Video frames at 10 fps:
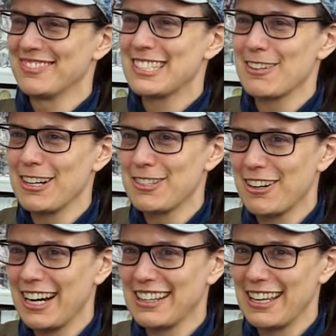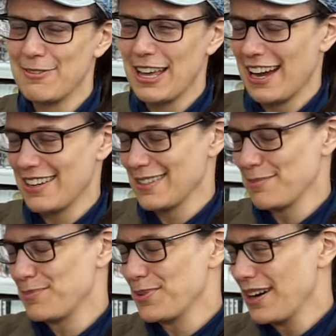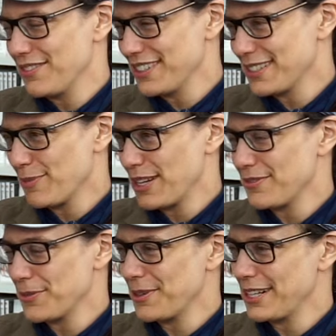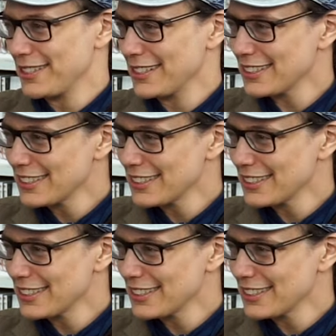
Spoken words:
I try and leave that as a private space for readers.